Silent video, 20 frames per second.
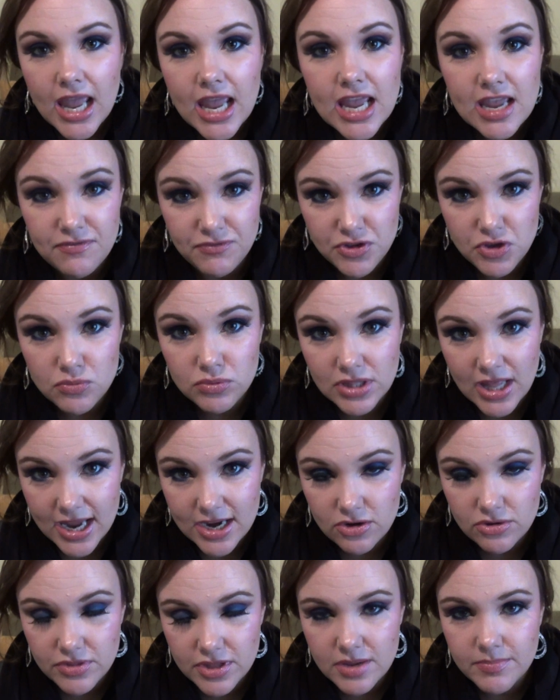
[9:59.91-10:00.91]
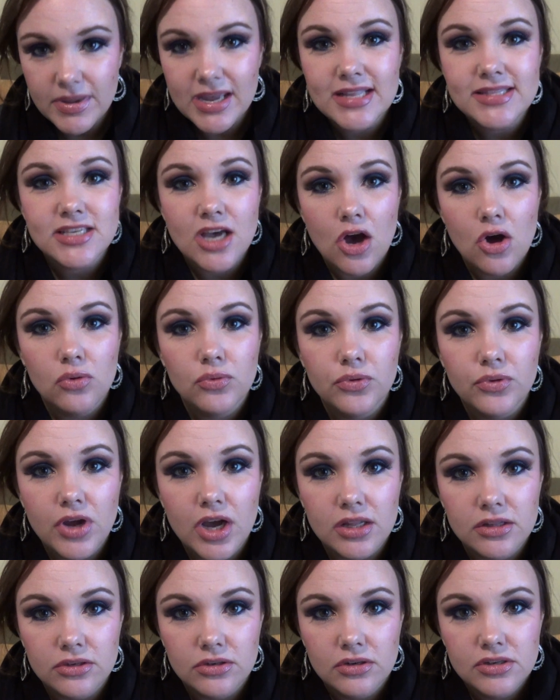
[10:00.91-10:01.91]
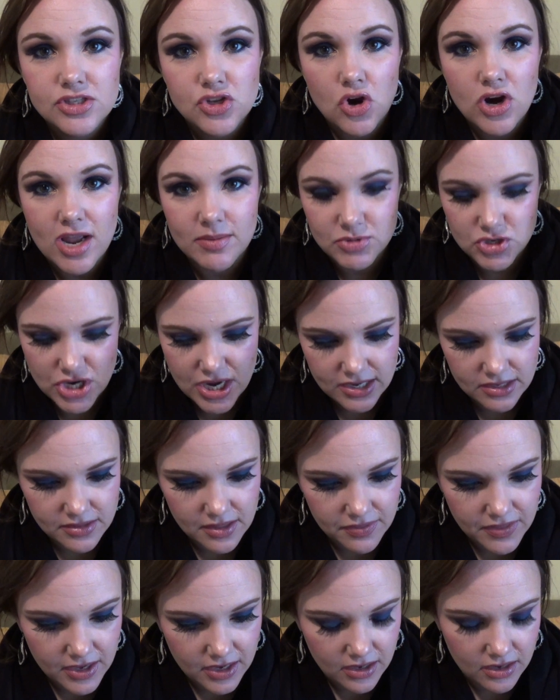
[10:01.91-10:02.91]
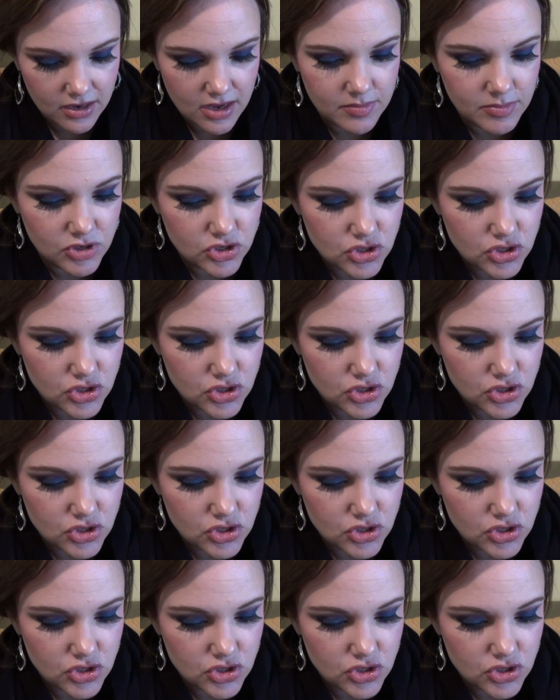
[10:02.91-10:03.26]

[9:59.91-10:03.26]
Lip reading: if you layer them, it's a whole new color. Sorry, I'm shaking the thing. I'm going